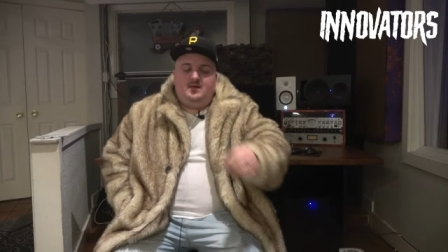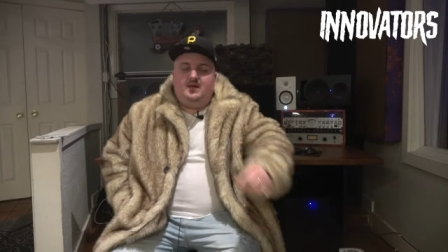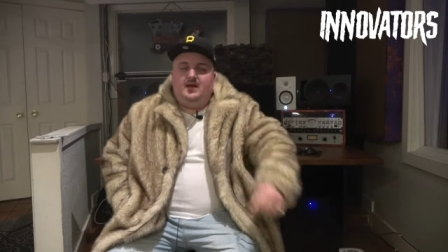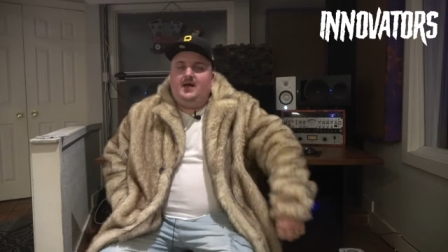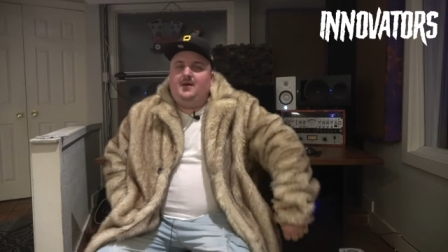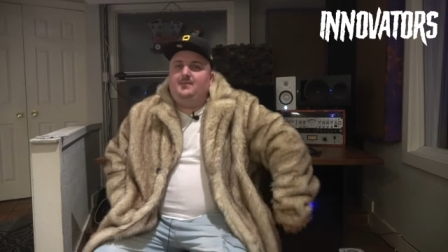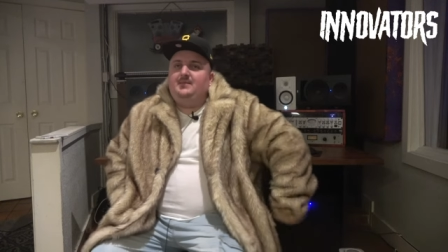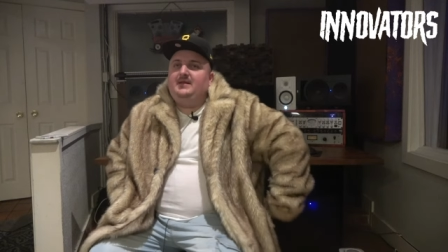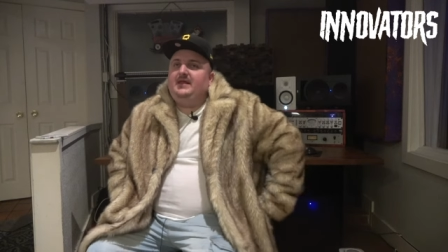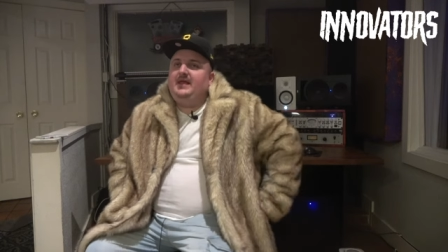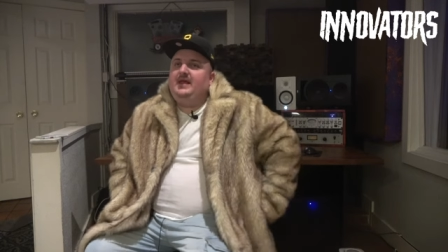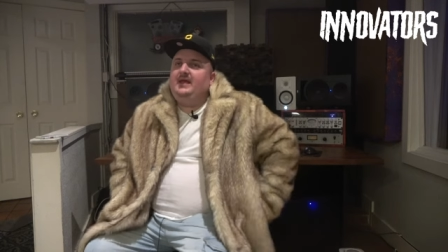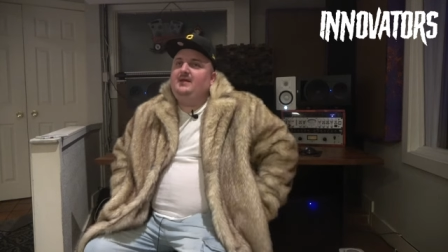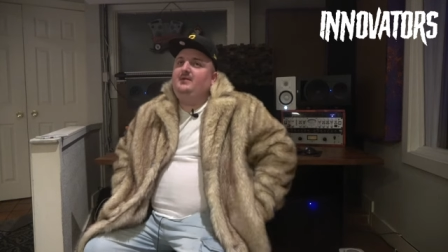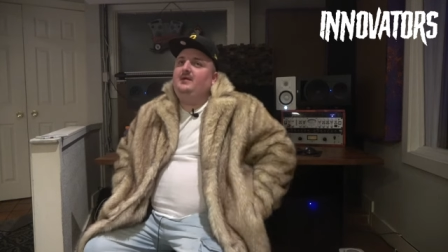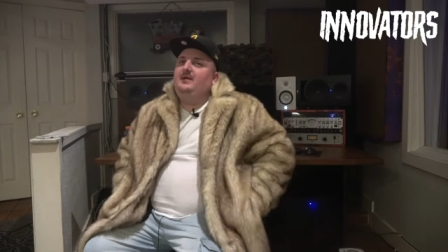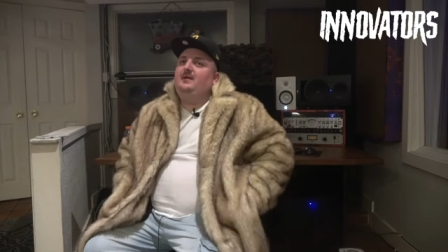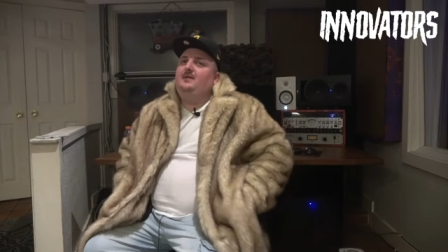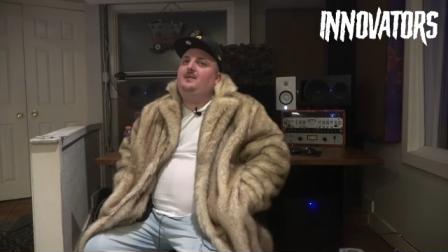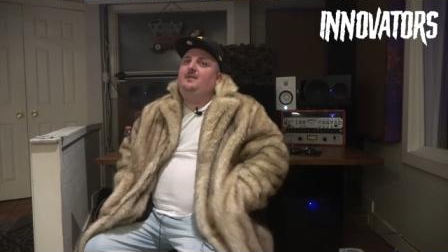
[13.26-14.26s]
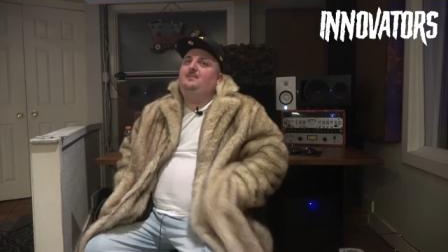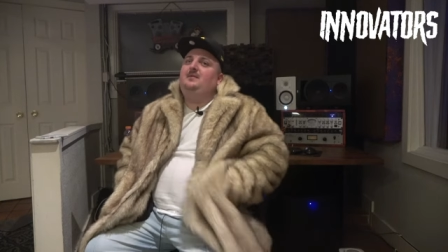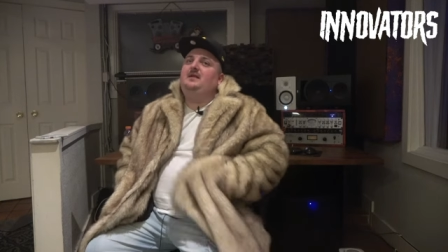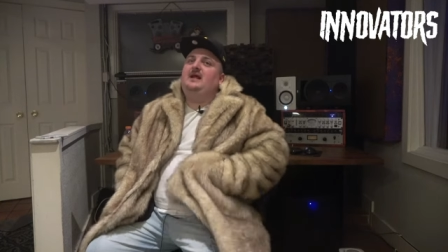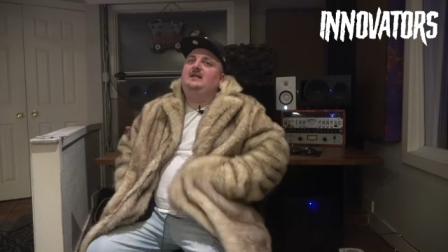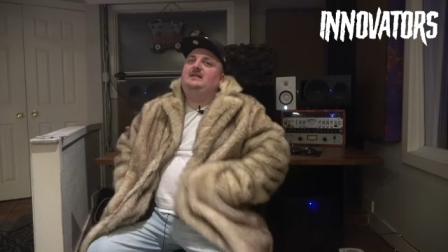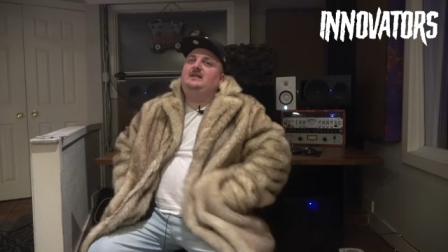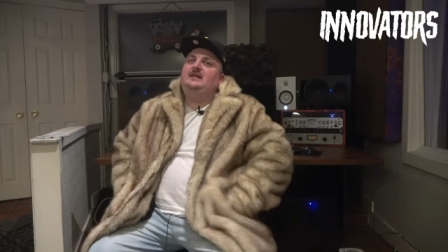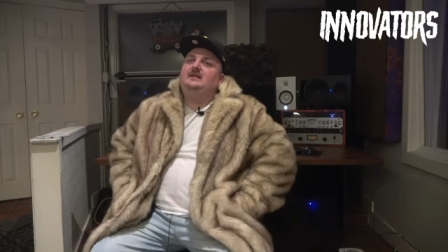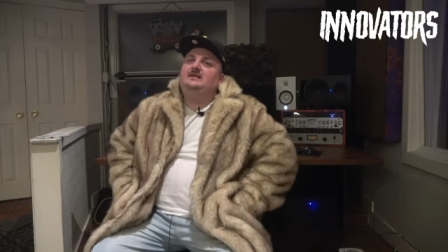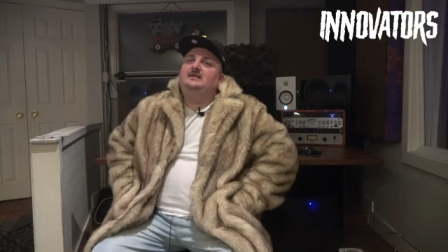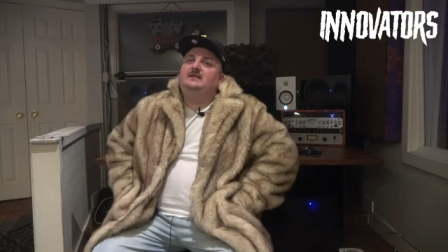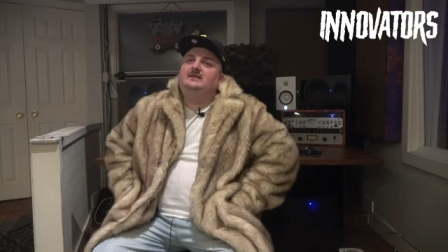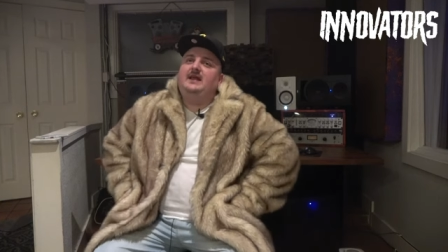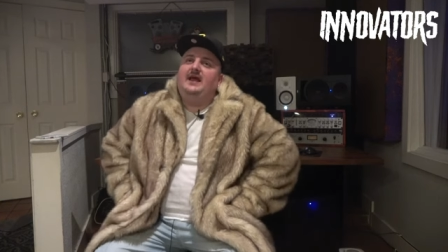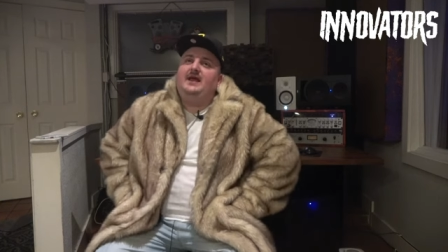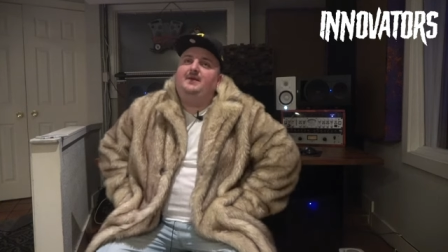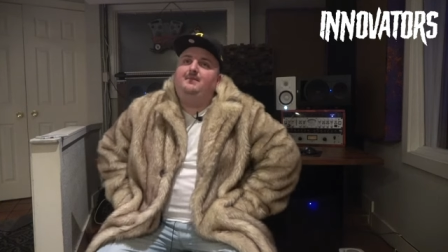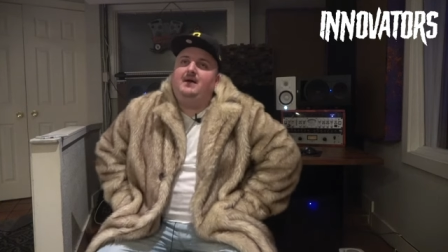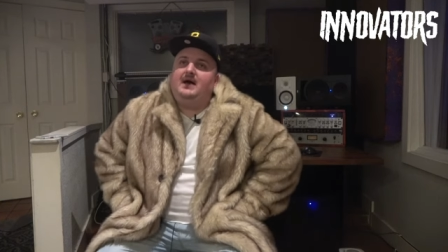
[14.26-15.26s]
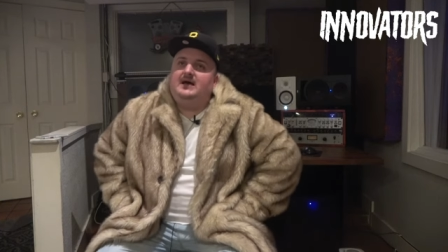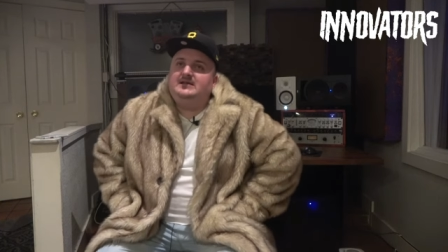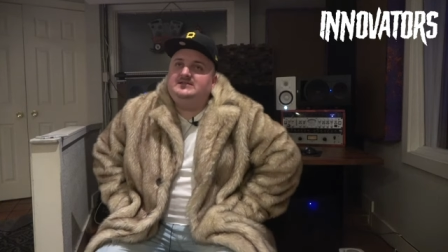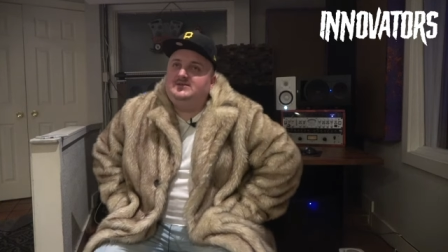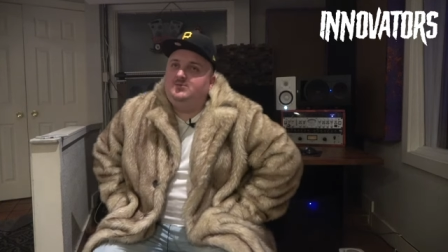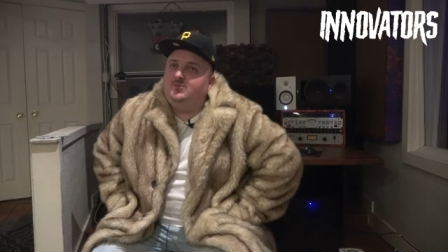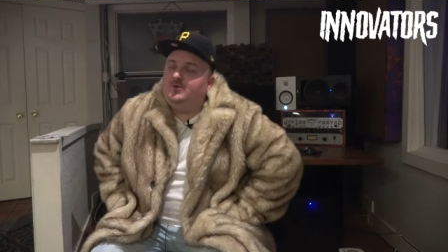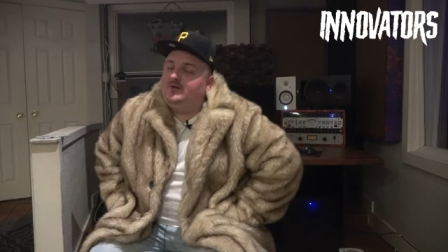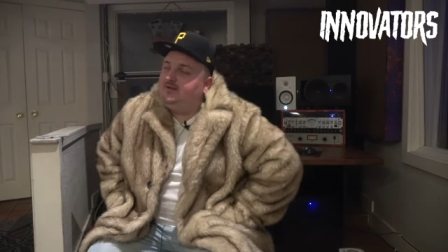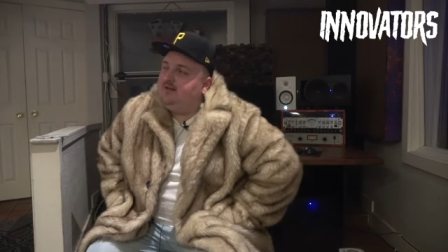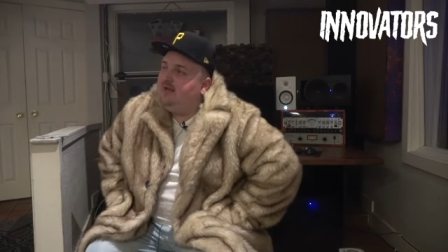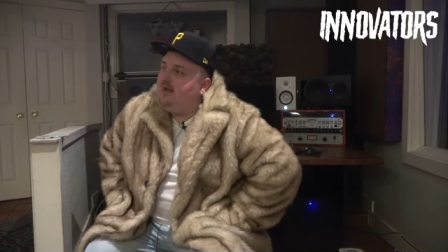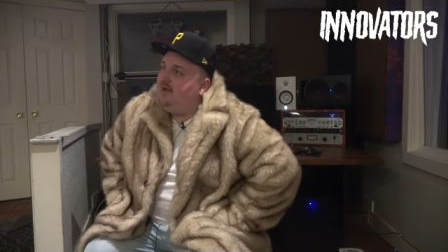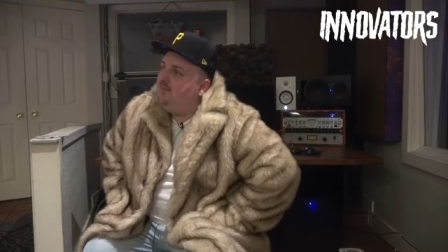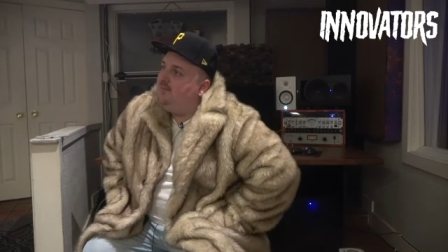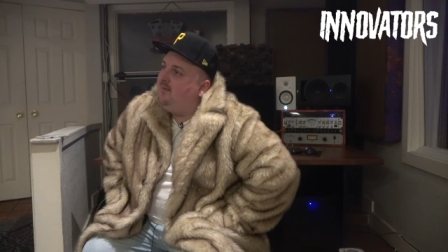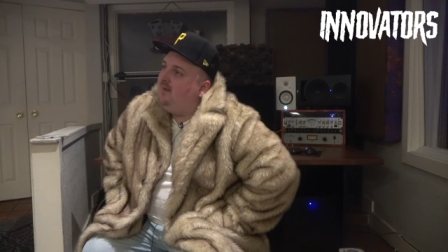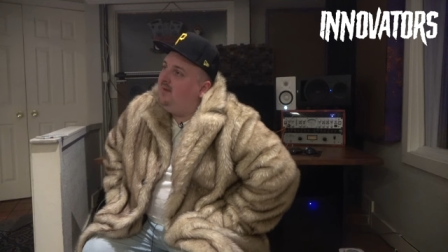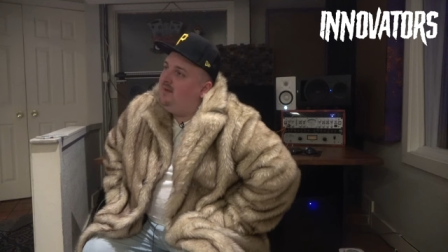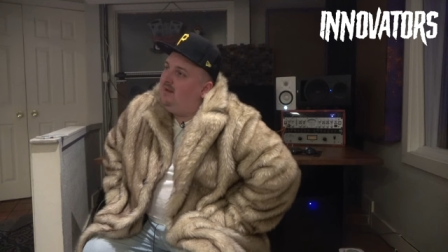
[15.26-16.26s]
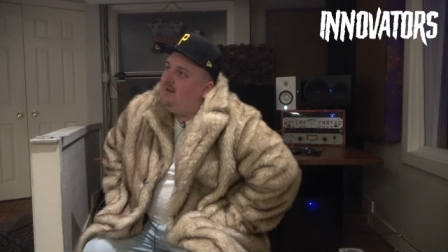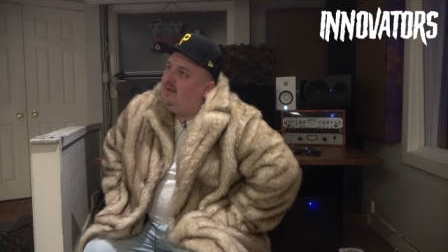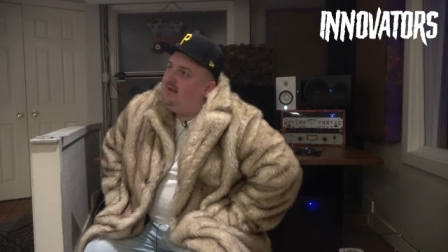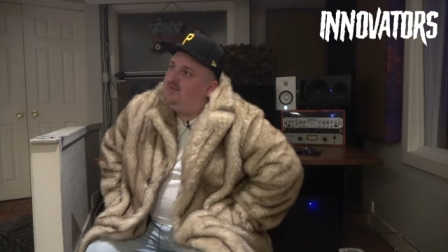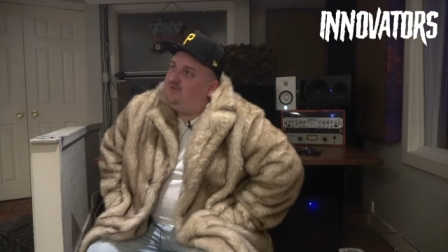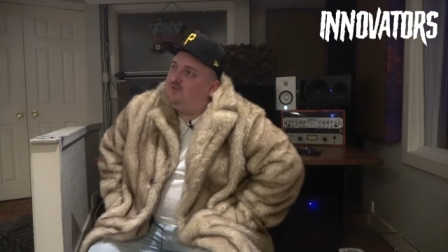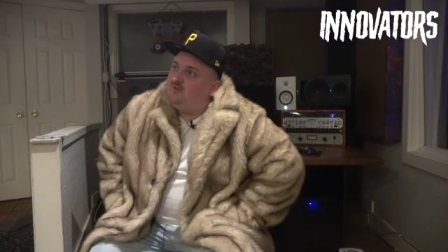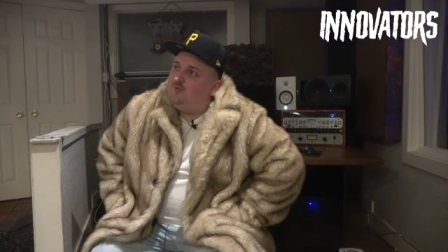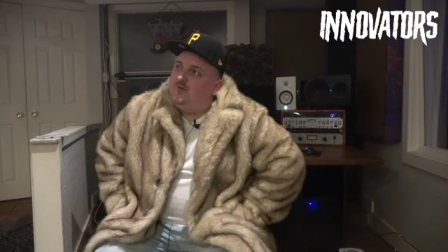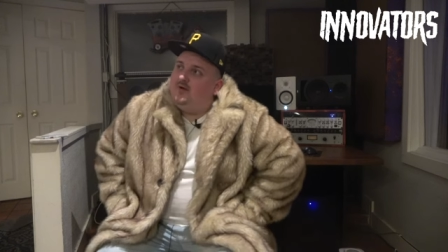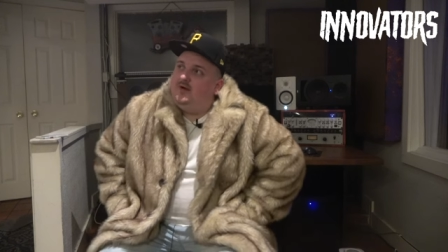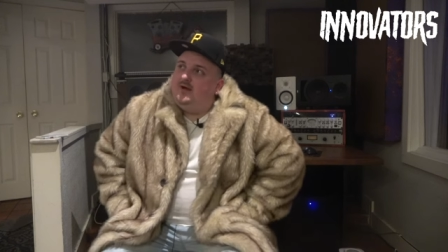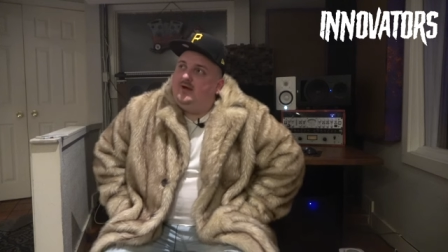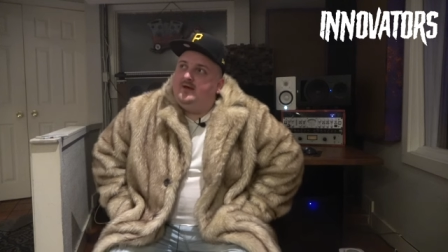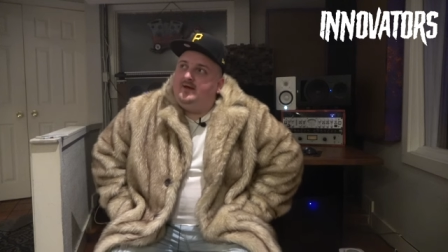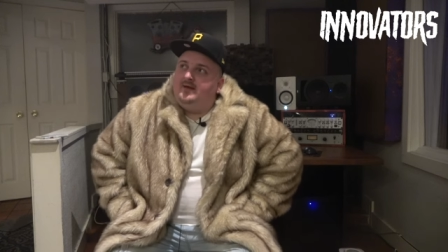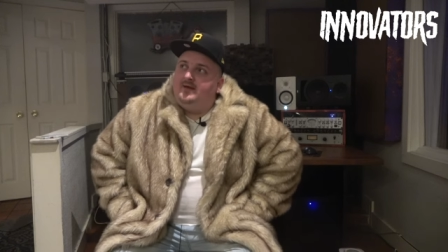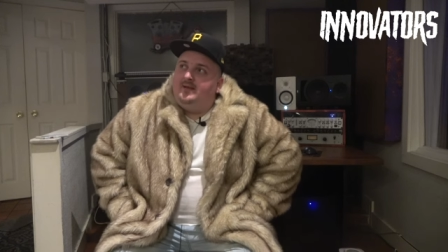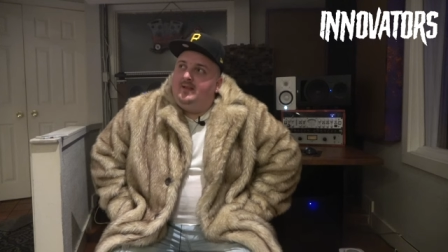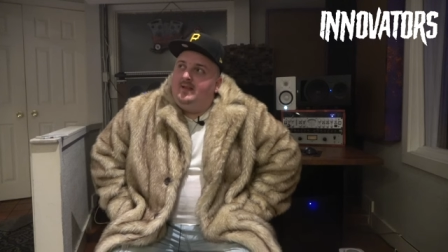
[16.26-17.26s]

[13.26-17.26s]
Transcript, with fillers: I mean, I mean, at the end of the day, Mozzy one time he threw a